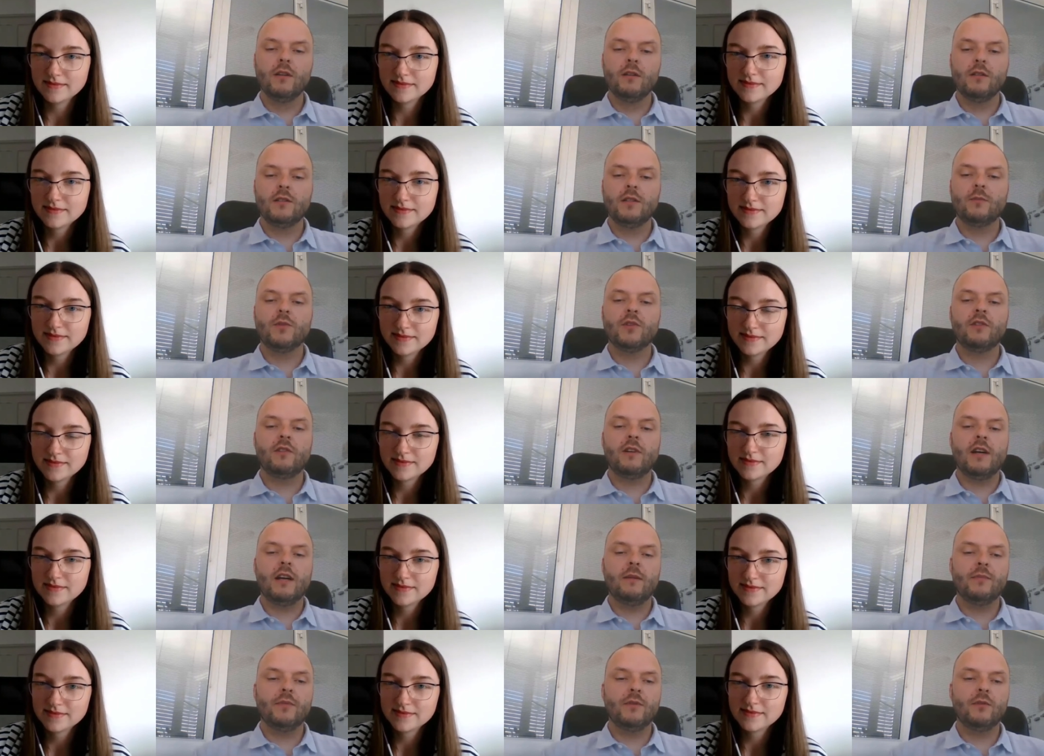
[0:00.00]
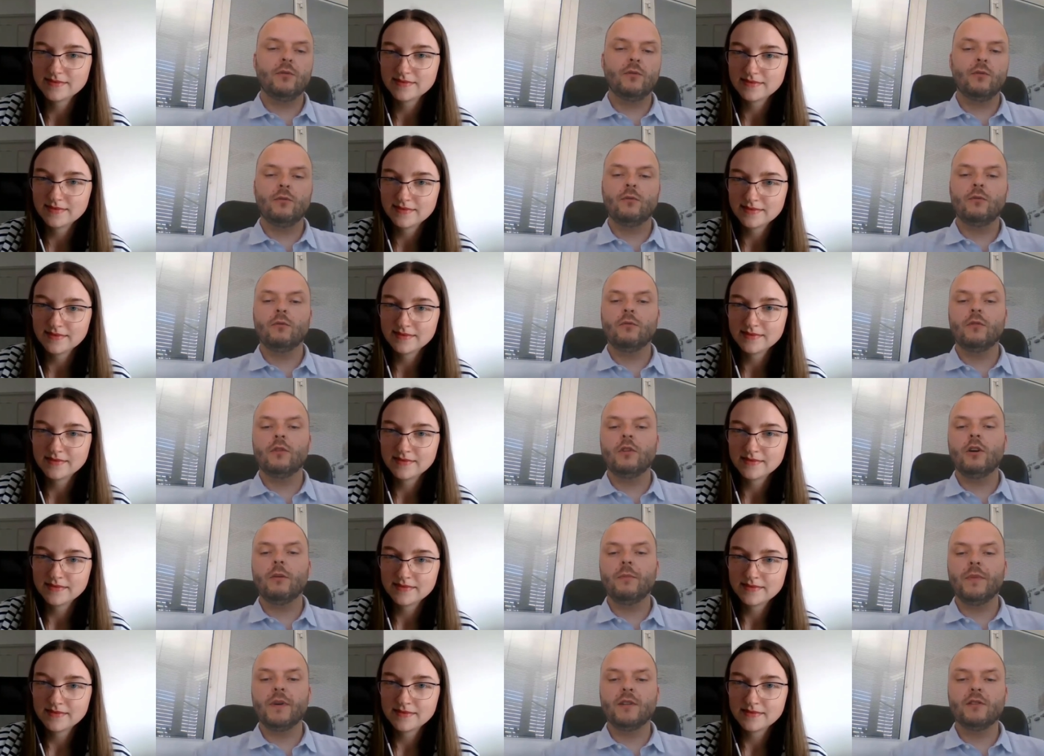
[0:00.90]
Speaker 1: If you only
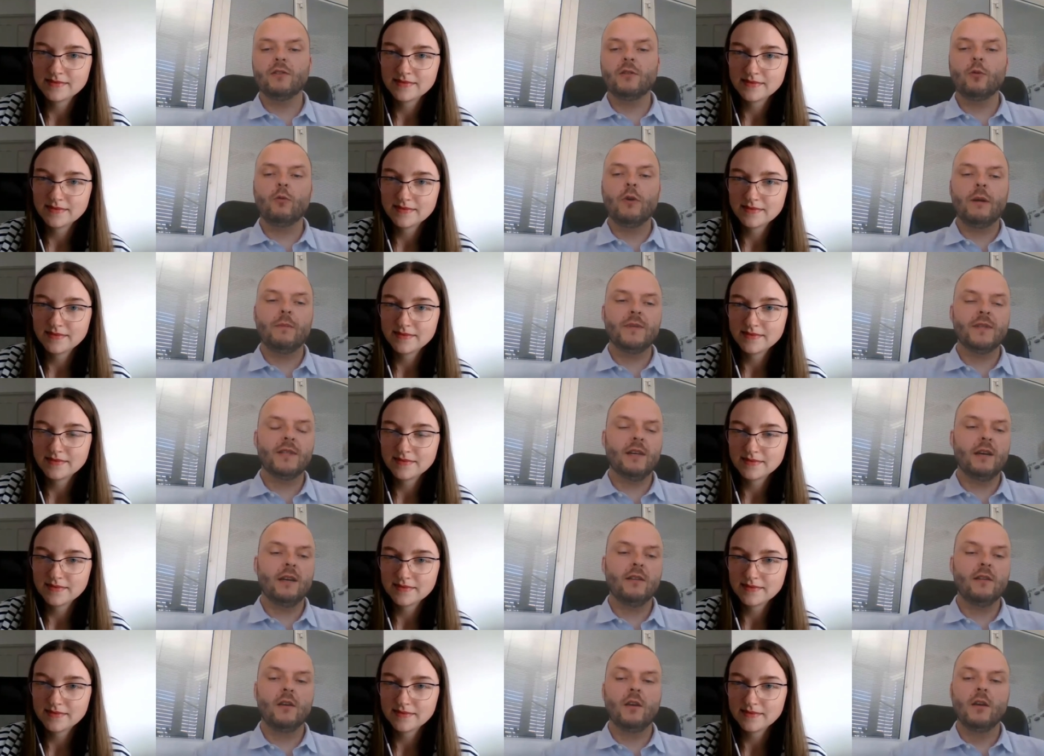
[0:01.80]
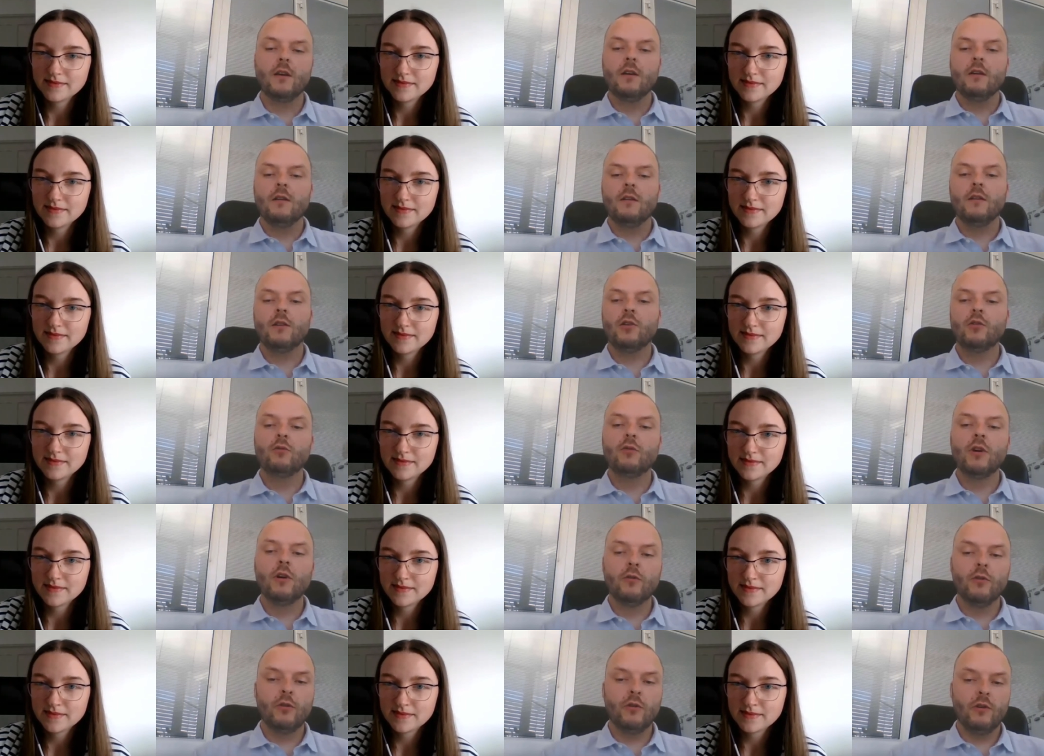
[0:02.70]
subscribe to topics or
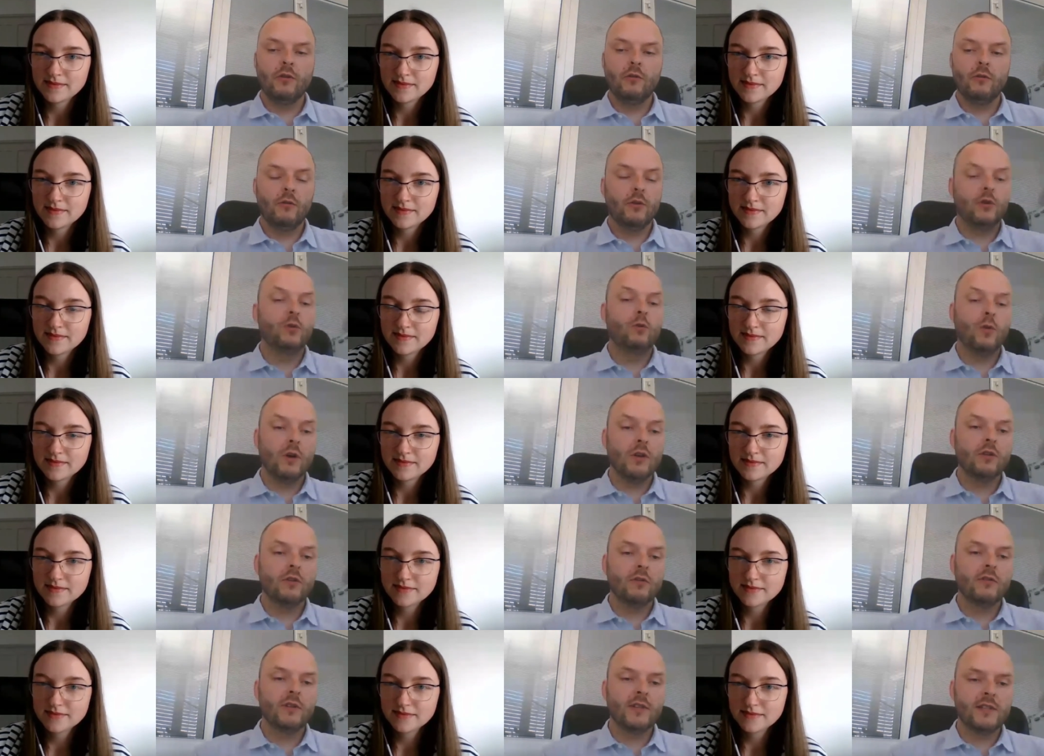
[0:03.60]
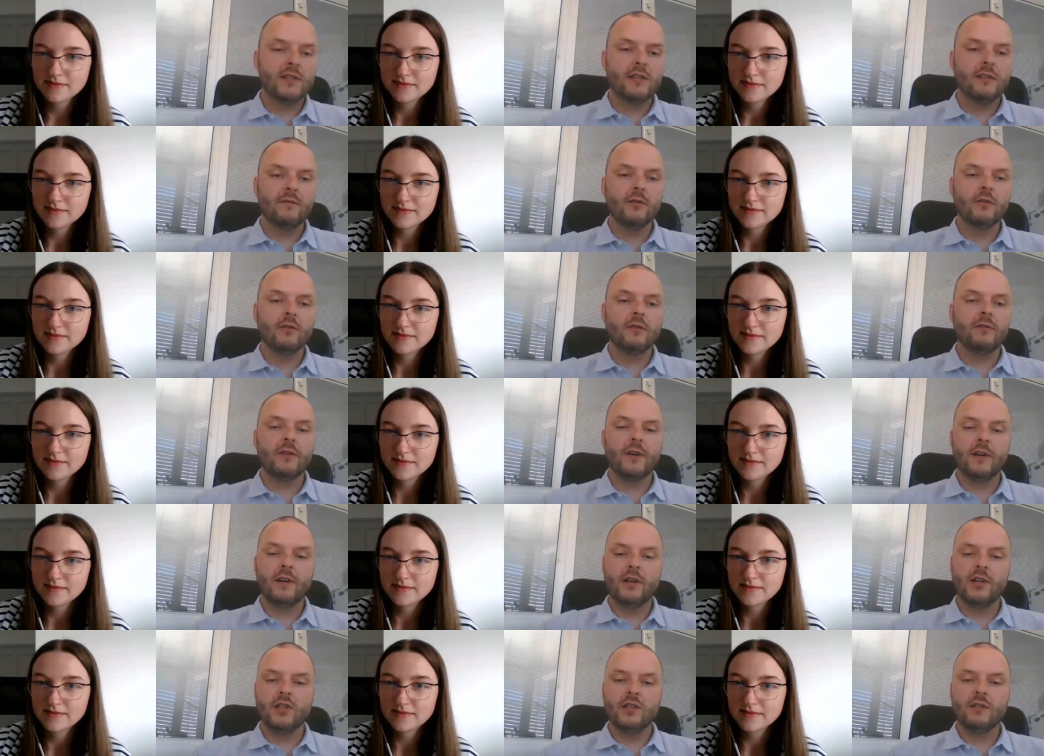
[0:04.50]
websites that you know you, you want
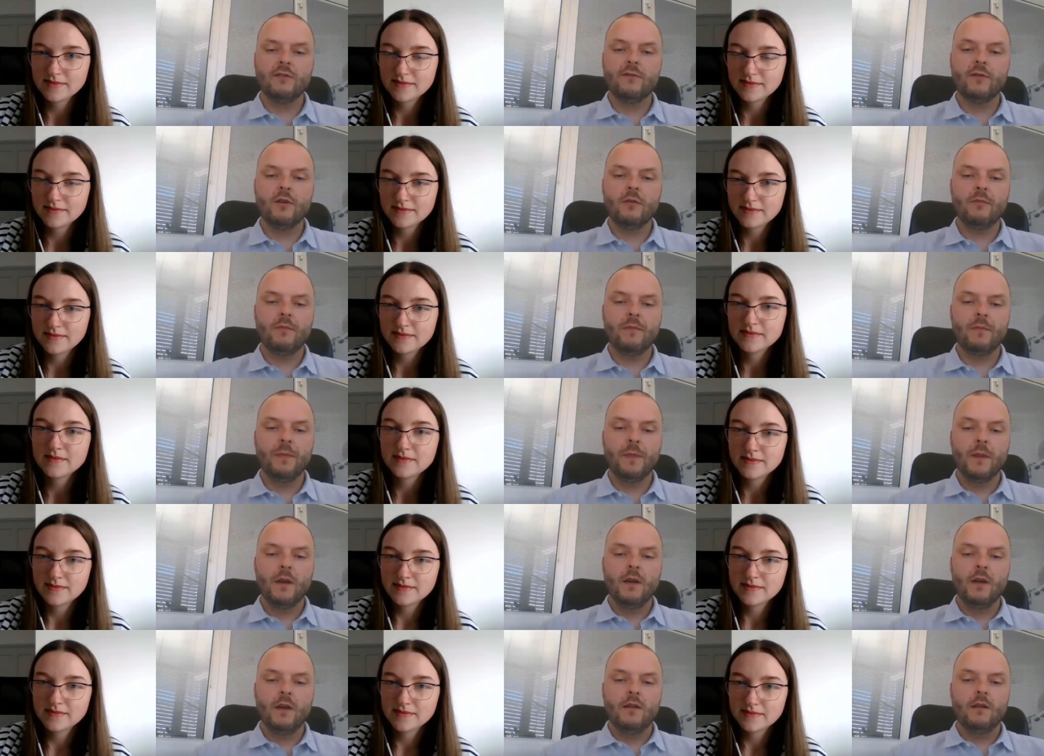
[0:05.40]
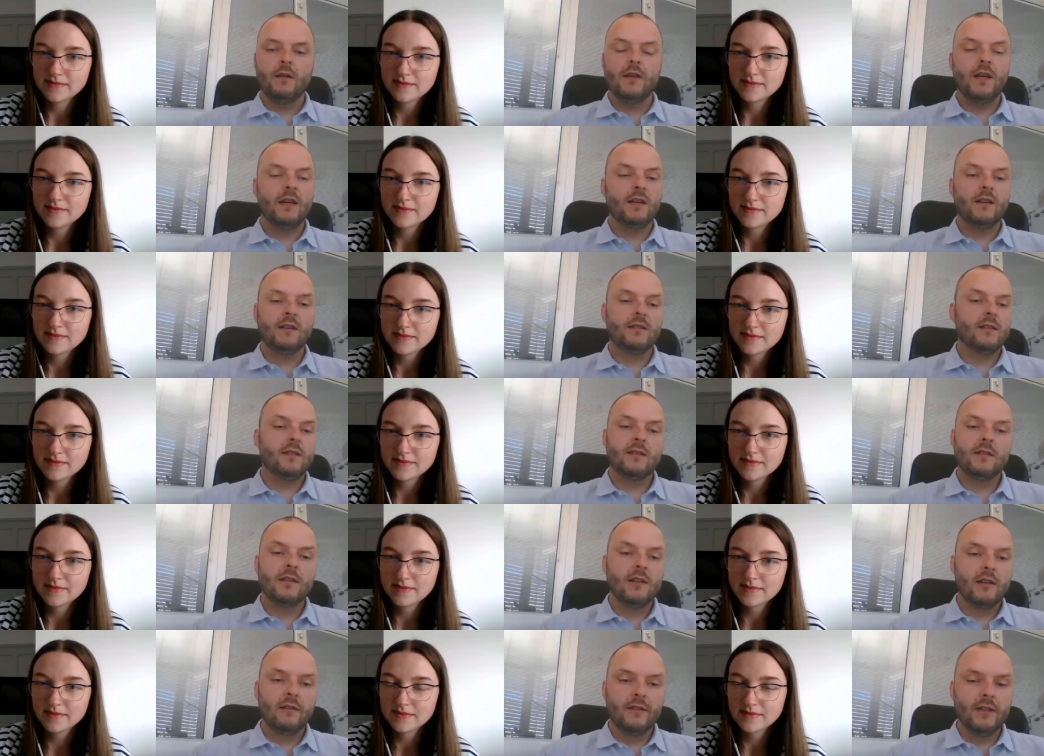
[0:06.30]
to receive notifications from,
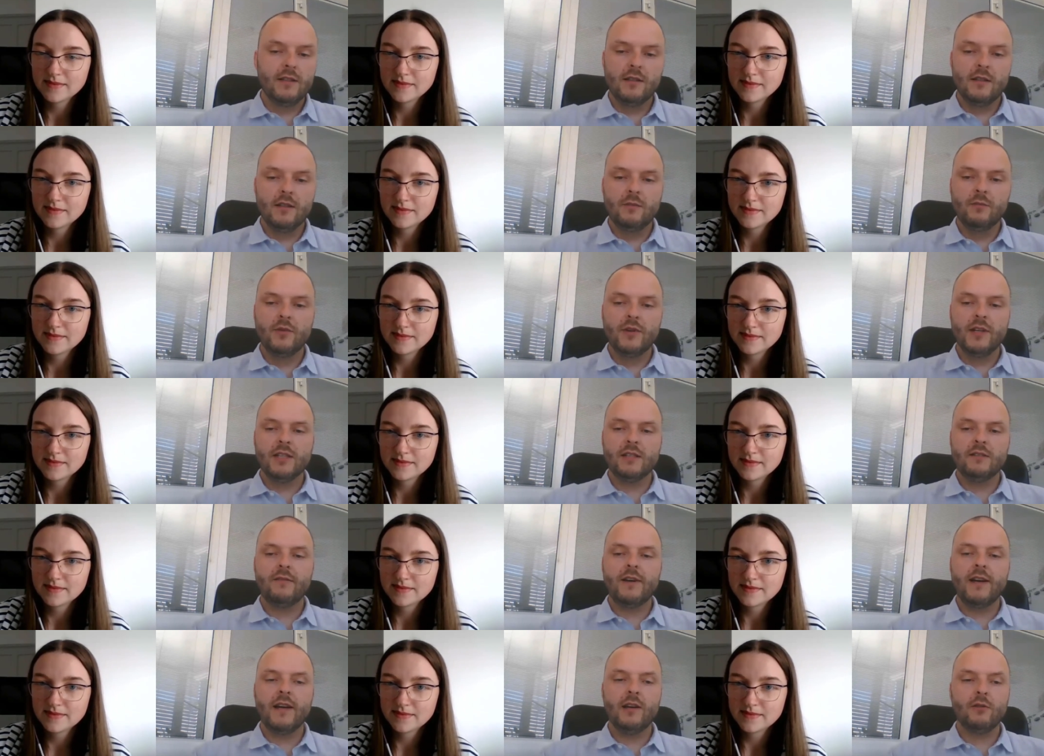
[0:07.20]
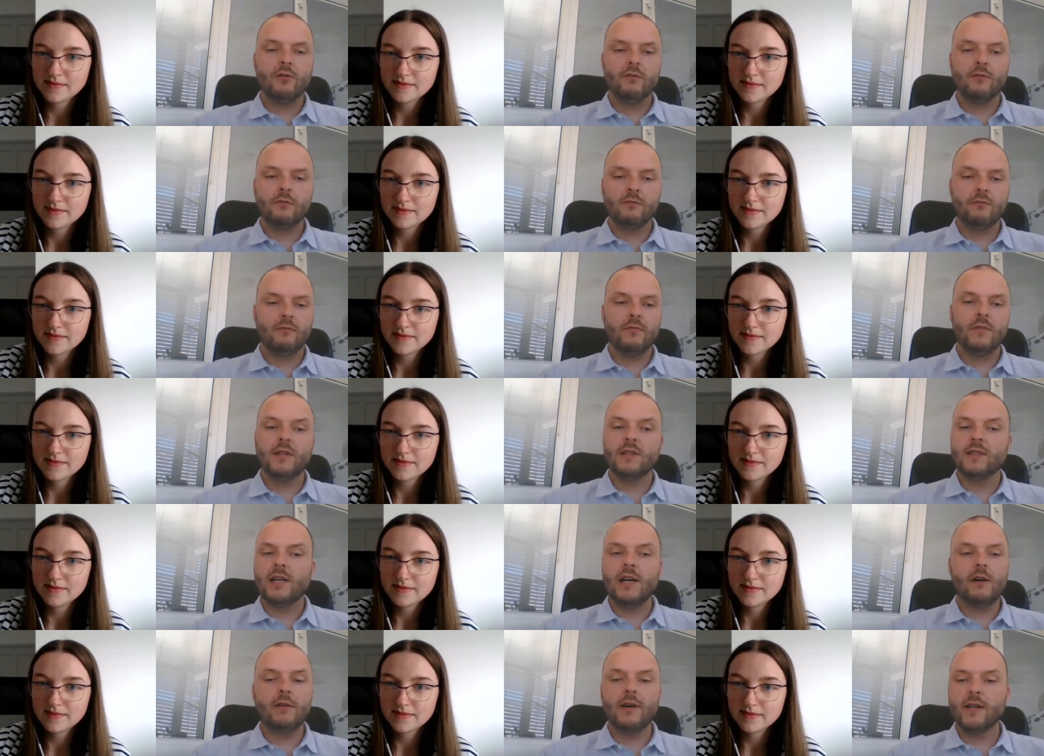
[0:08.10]
then it's a service that brings
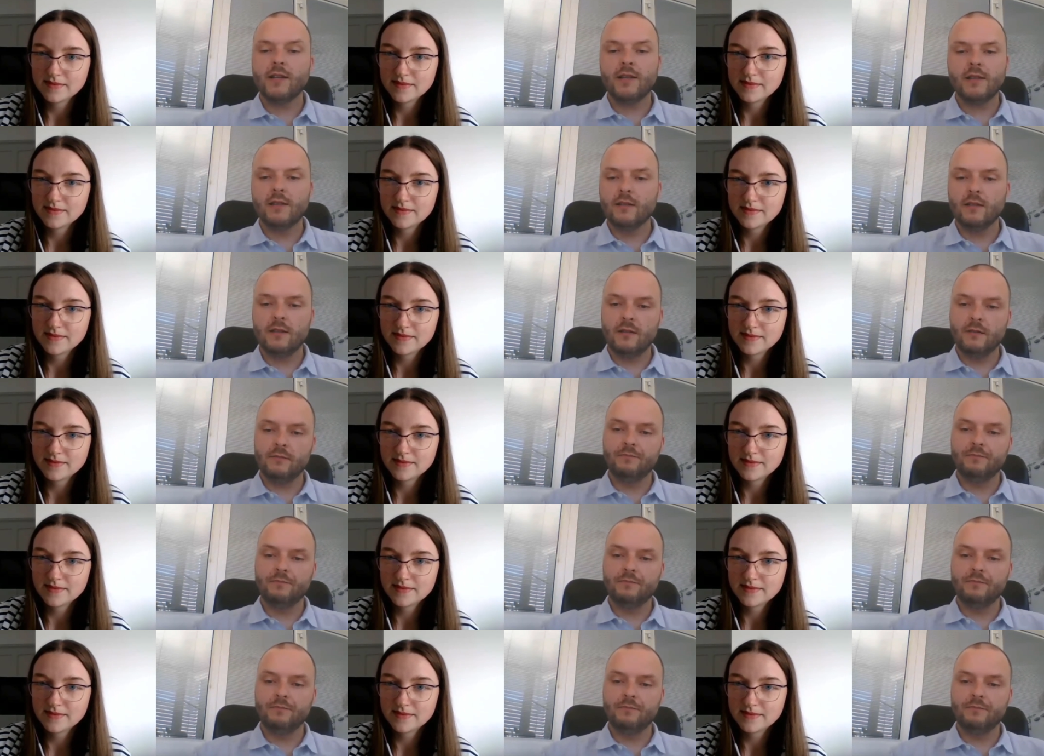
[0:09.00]
value. That's